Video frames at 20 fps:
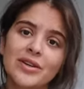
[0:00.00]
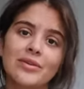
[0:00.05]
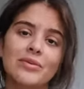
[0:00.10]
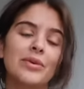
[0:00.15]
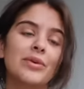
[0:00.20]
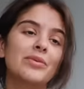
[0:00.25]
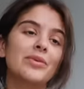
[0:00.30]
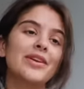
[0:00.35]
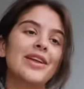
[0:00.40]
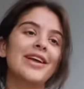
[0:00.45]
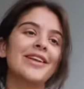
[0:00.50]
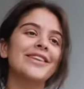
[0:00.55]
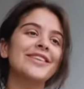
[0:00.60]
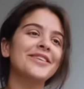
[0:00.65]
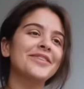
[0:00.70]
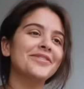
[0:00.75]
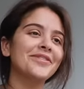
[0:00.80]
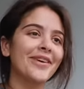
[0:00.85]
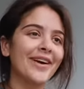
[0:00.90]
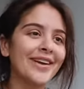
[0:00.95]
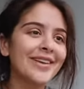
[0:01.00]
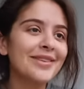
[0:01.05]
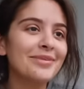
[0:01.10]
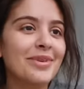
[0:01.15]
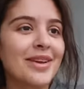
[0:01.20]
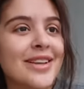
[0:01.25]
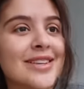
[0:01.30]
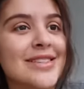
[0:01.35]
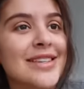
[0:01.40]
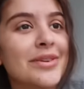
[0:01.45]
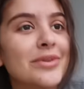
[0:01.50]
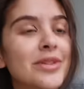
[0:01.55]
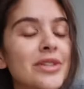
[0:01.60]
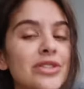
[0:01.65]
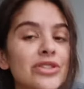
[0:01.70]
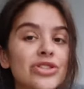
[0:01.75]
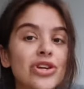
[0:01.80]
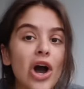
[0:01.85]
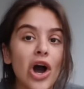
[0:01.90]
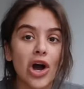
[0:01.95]
we would get into fights because he would
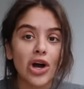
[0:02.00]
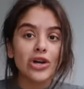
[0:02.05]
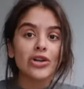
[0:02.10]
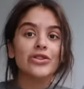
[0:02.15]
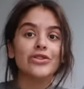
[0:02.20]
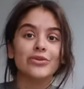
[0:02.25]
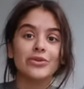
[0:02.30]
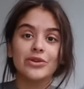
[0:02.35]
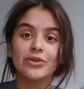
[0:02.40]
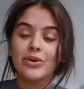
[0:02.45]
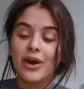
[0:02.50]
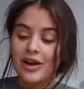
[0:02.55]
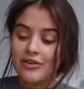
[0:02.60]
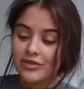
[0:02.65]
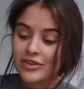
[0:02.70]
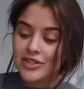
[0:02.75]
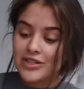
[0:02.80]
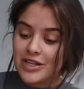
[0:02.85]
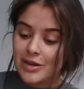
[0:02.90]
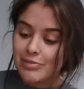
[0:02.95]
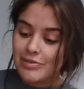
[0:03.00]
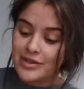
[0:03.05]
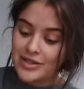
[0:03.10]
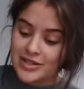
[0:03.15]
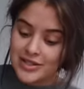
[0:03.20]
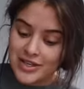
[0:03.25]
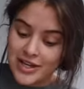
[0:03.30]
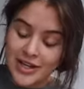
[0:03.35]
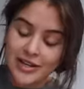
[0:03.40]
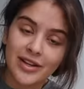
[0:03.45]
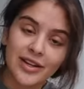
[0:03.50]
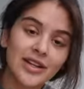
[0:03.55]
talk through every step of the steak.